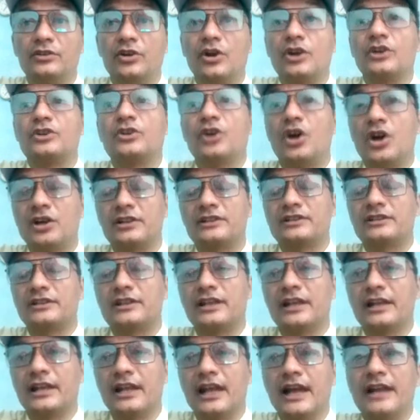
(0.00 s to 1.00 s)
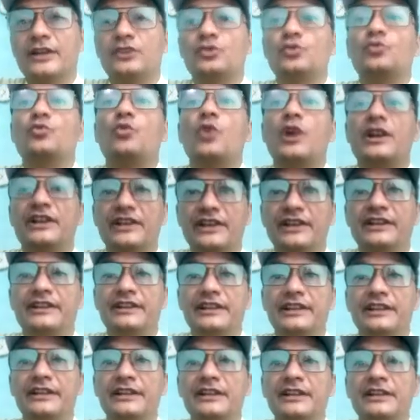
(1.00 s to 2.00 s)
or not, and to what
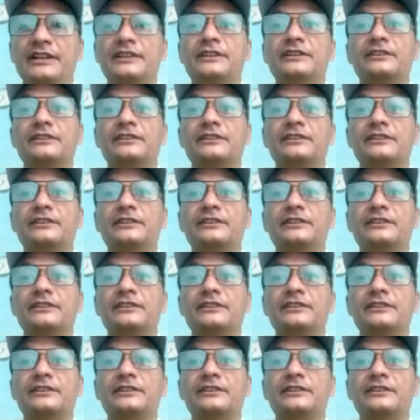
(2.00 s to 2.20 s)
degree